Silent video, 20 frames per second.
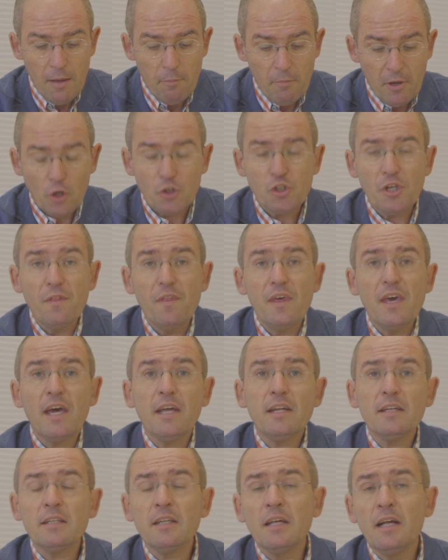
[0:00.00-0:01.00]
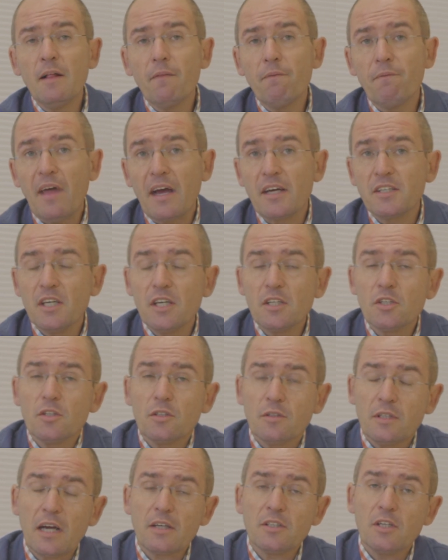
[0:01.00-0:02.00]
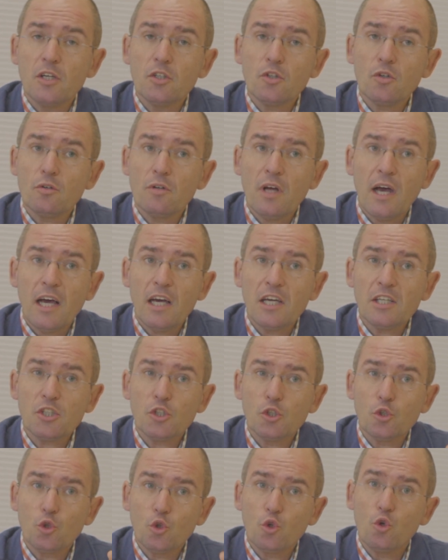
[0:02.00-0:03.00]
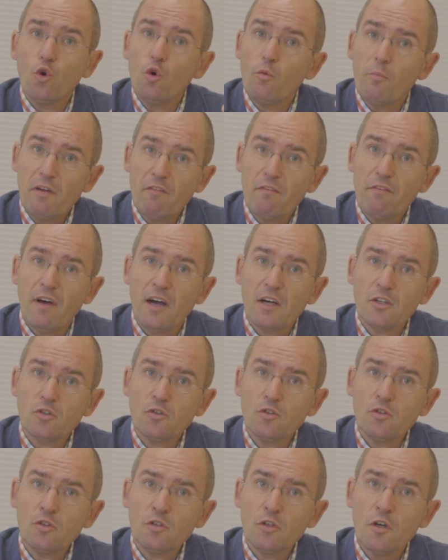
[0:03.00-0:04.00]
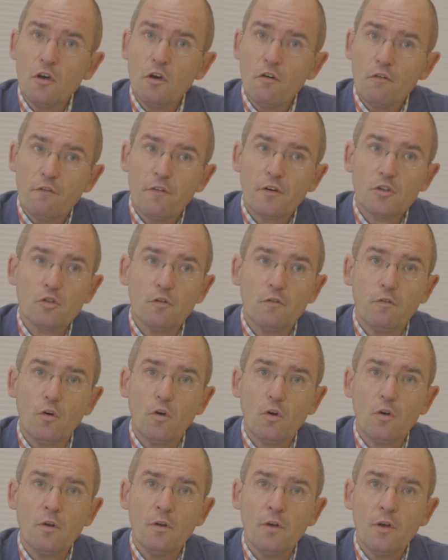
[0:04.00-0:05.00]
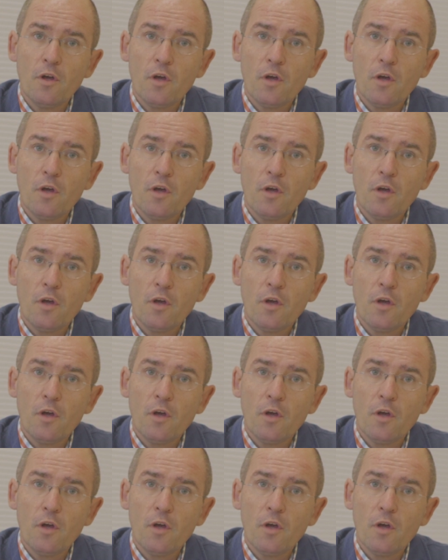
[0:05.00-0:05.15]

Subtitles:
Because in the end, taxation has two main functions. First of all,